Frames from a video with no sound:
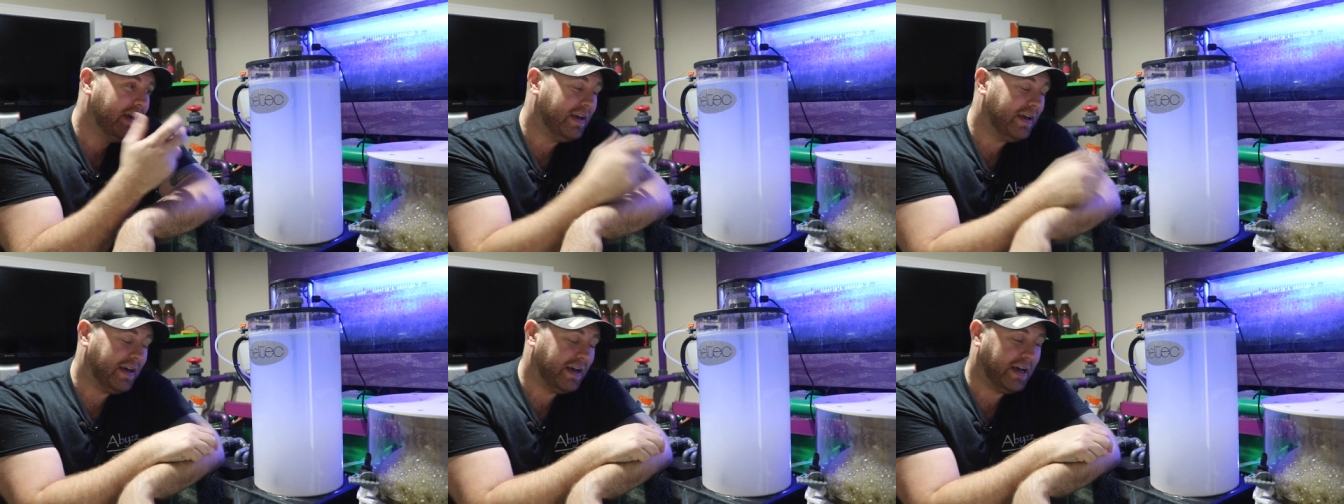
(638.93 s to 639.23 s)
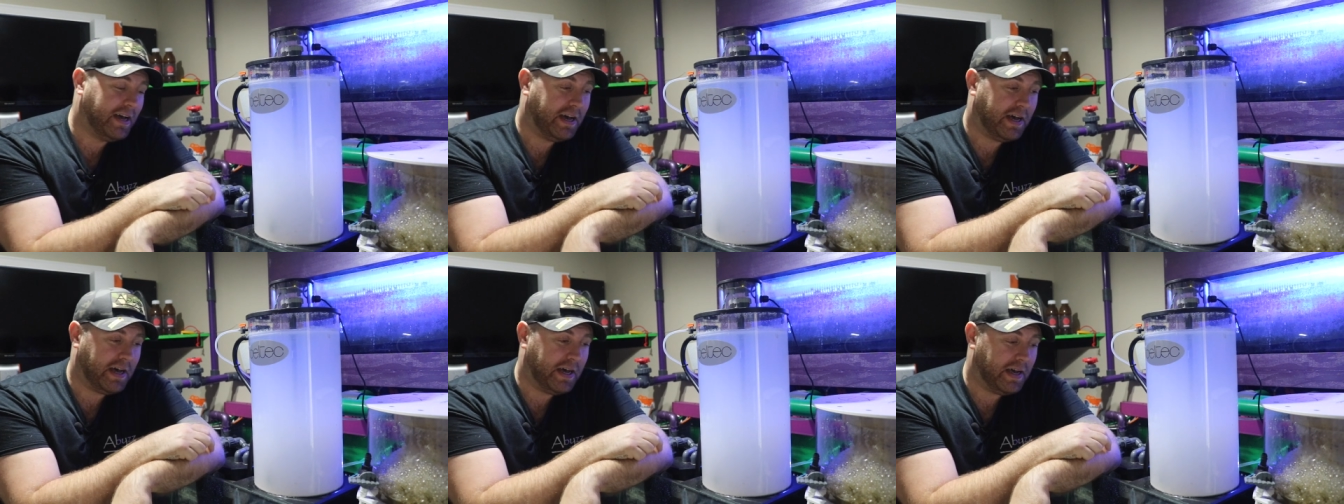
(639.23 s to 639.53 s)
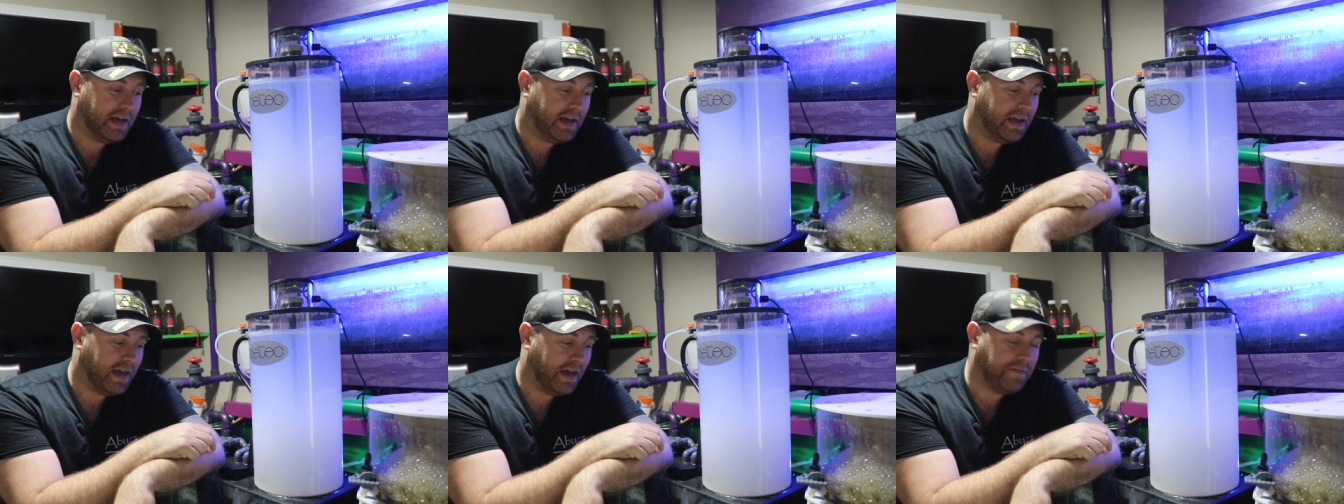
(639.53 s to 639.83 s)

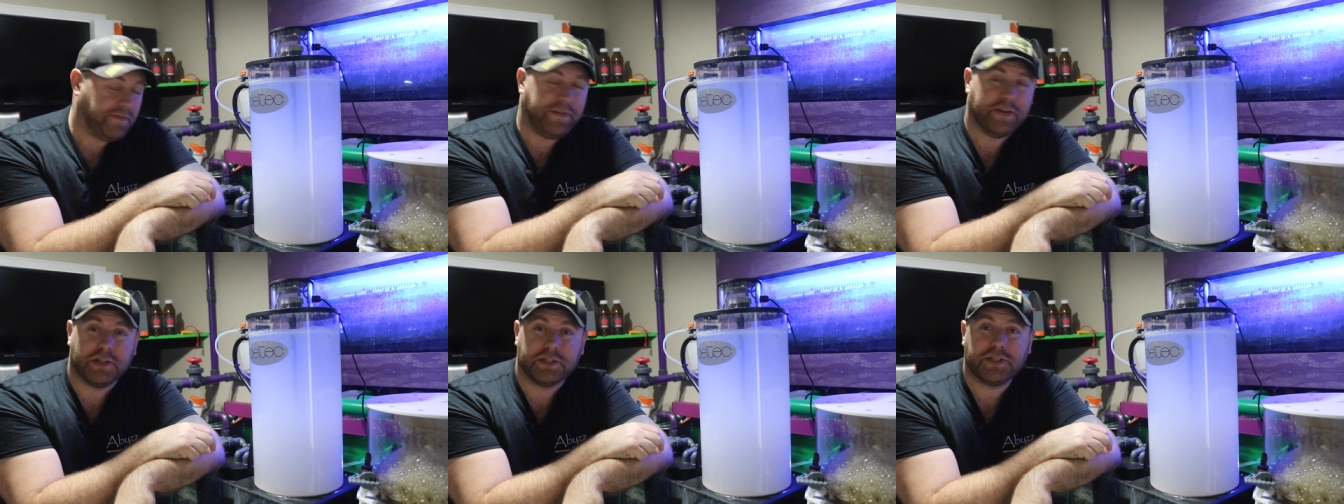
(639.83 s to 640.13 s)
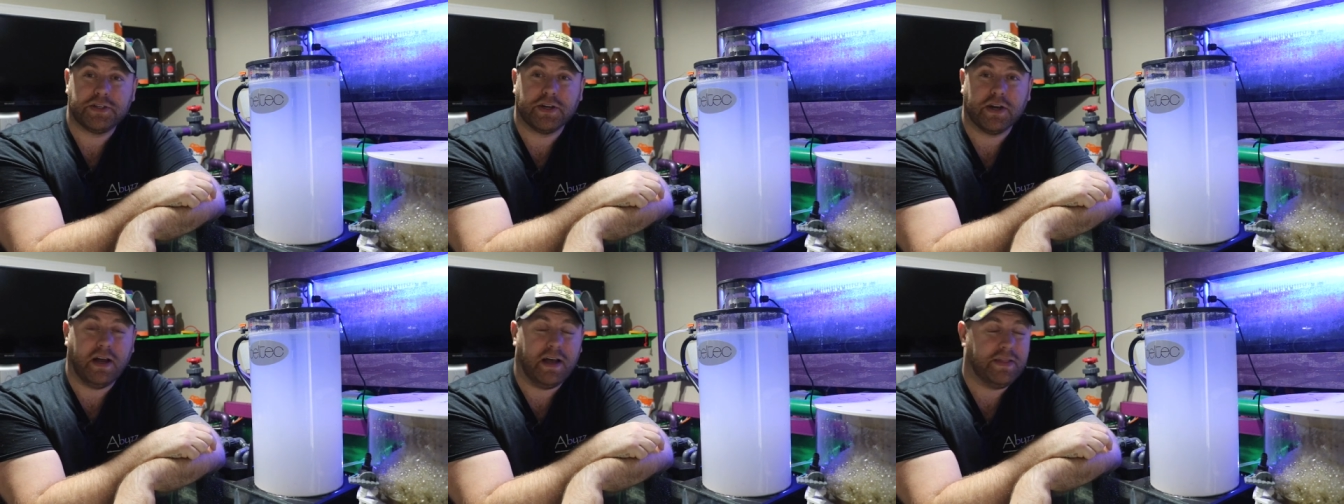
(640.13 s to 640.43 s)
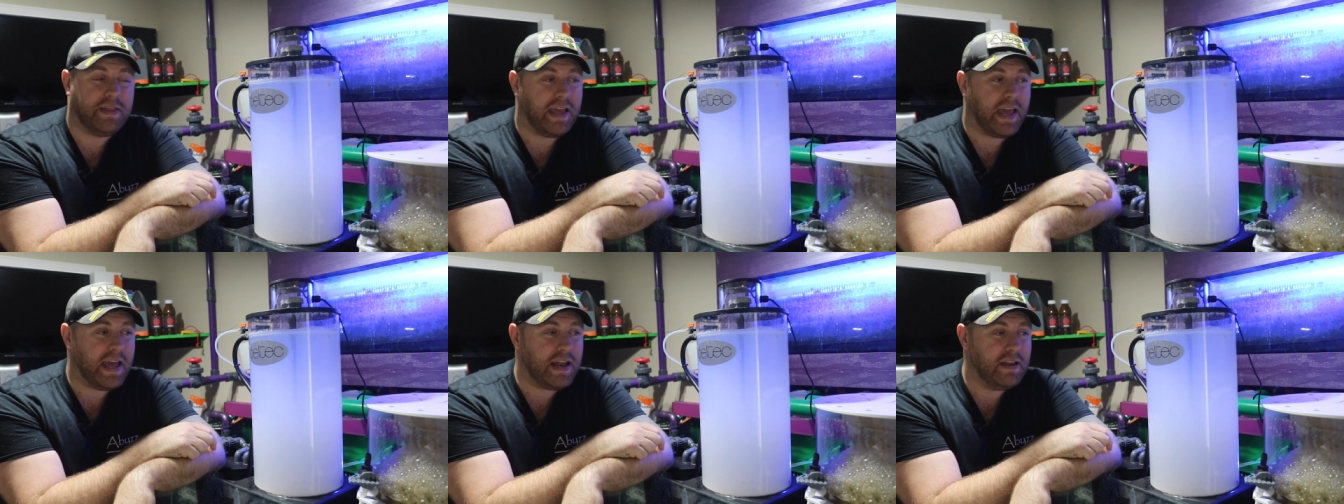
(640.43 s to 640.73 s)
uh, a filter
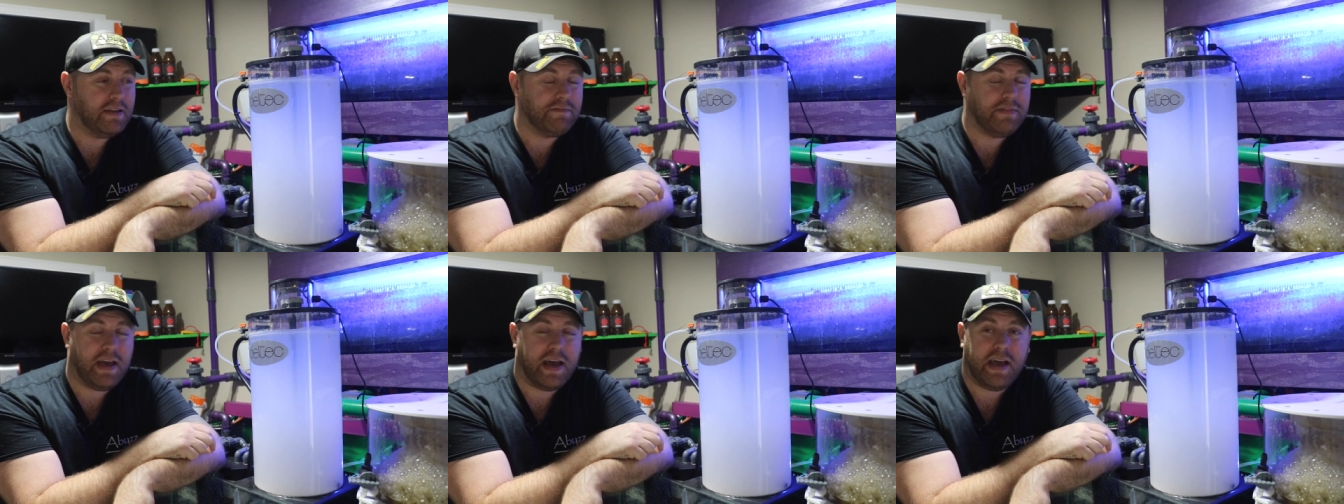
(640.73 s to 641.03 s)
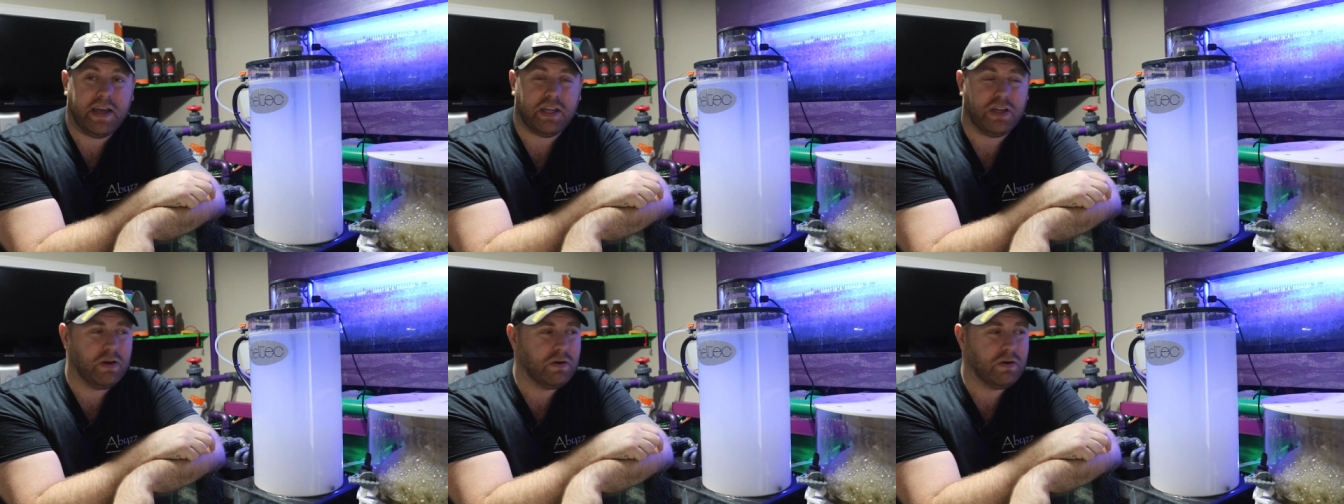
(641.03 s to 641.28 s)
on the end of that.